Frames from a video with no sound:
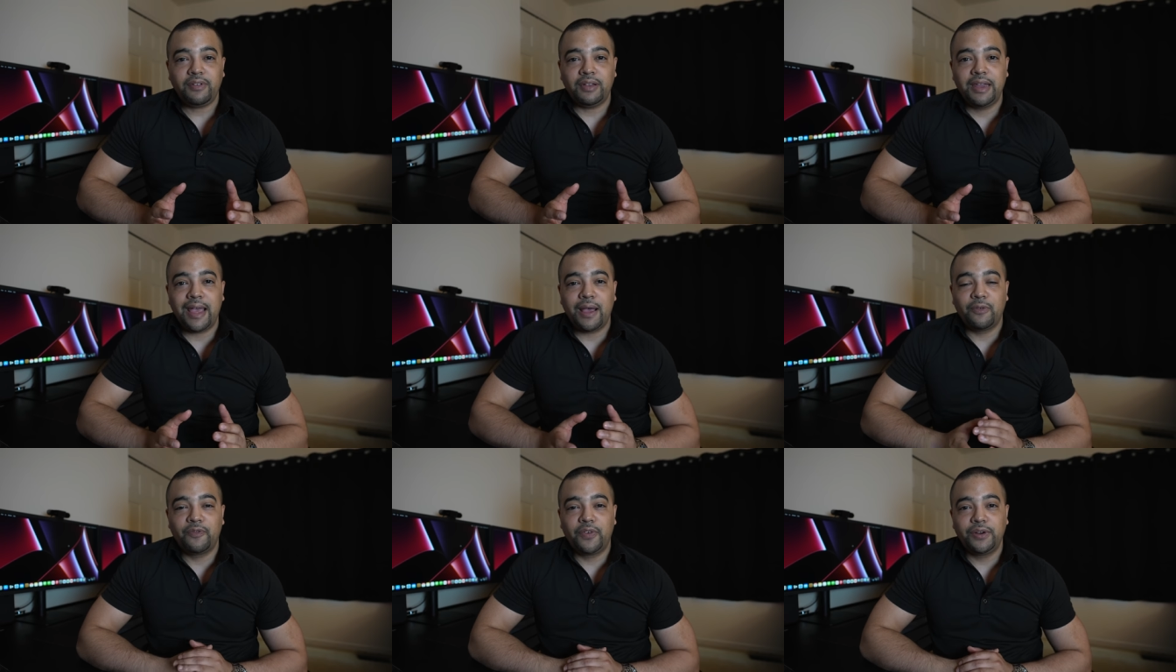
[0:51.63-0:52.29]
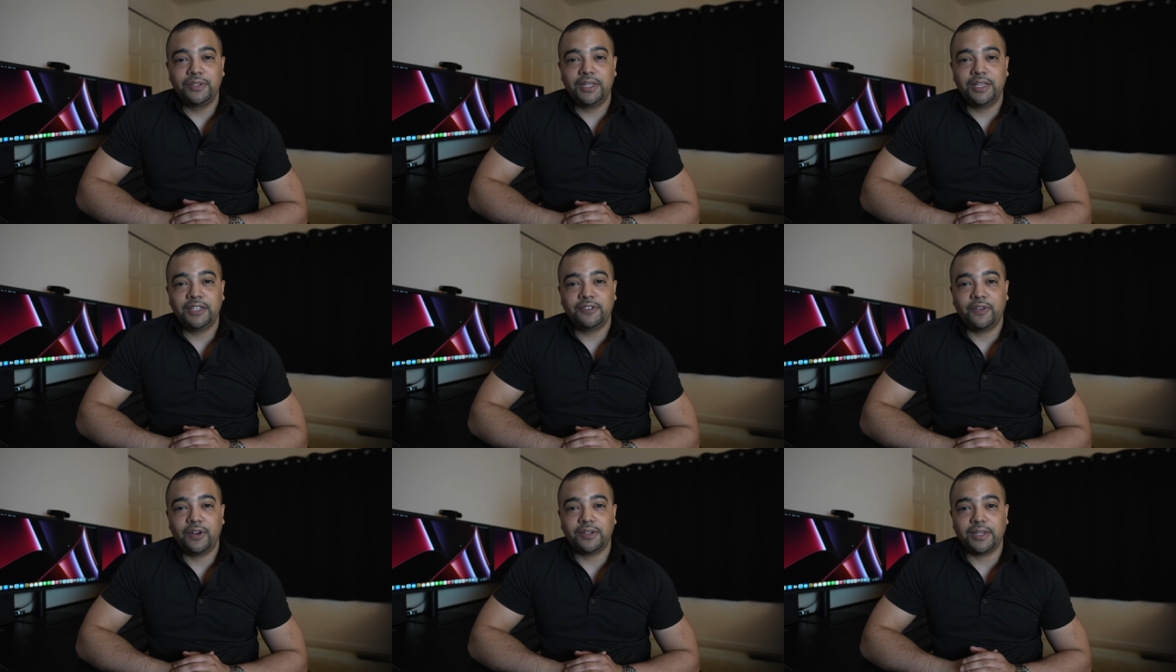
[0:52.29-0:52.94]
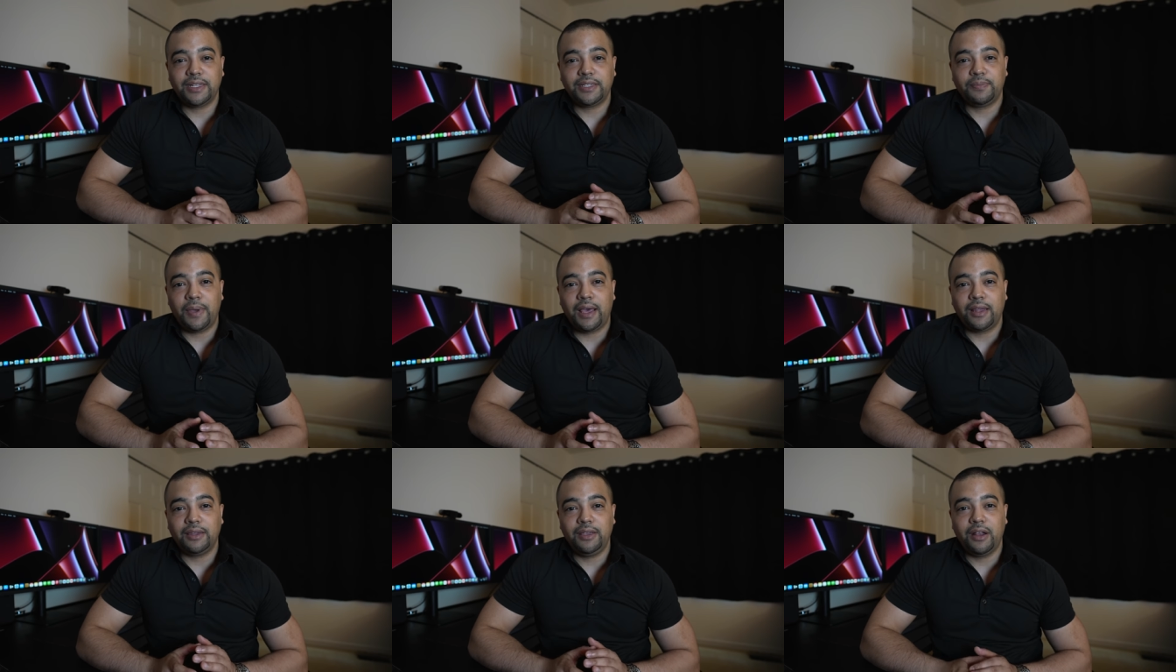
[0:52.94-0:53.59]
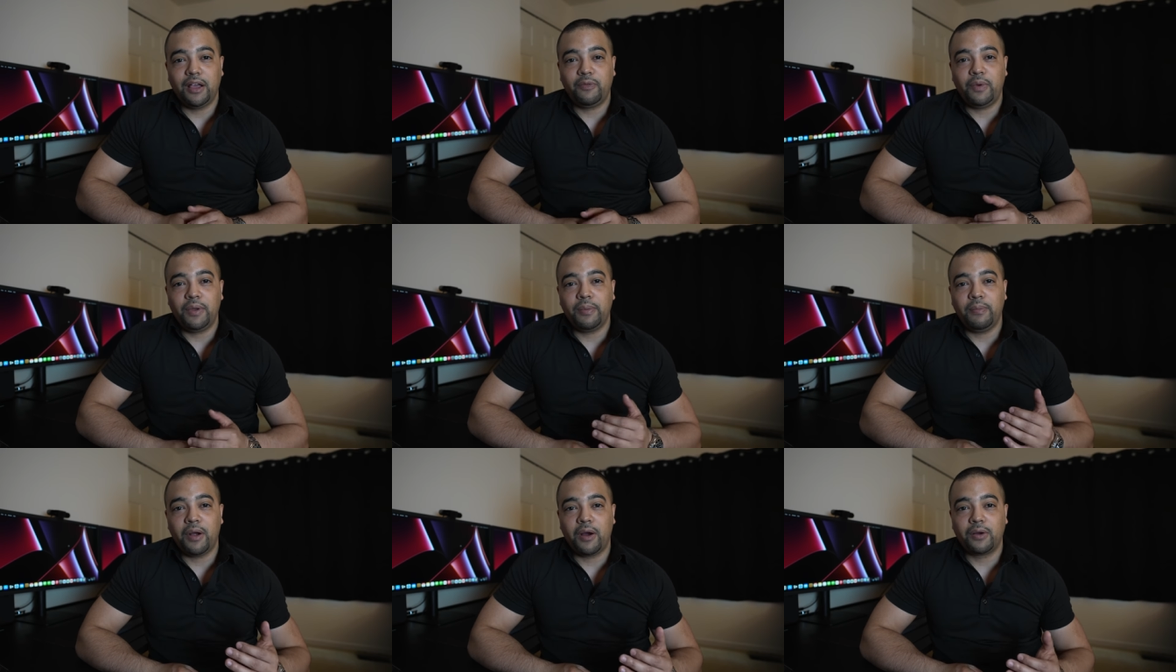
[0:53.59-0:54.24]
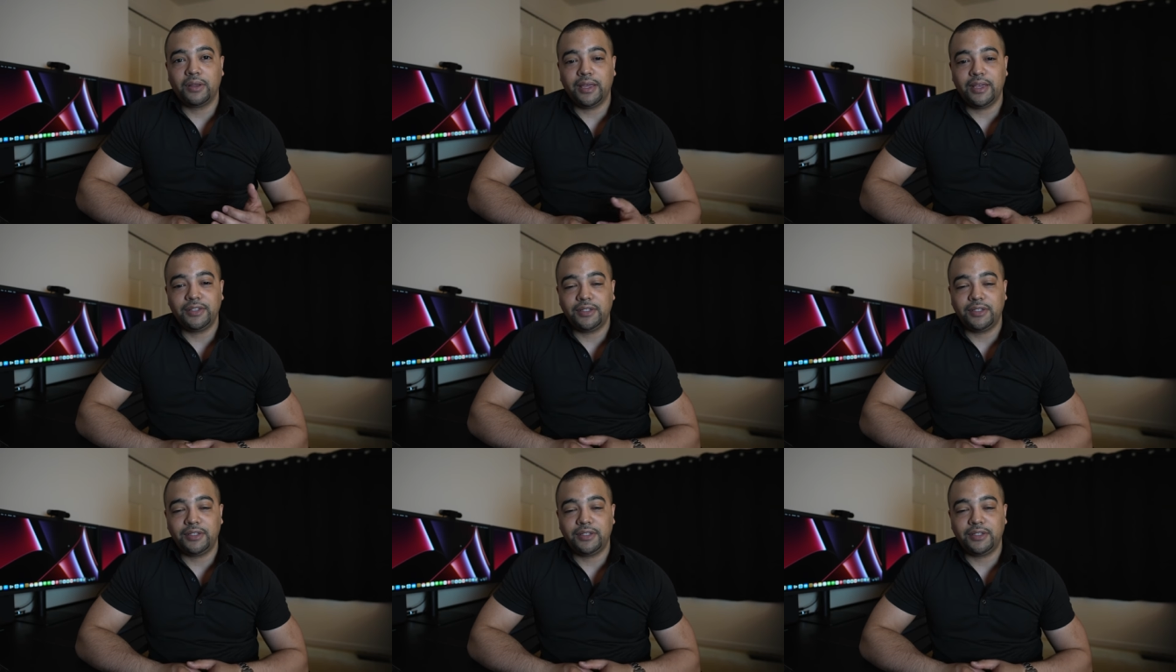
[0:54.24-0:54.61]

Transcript: Now, first things first, let's bat lead off with Barclay.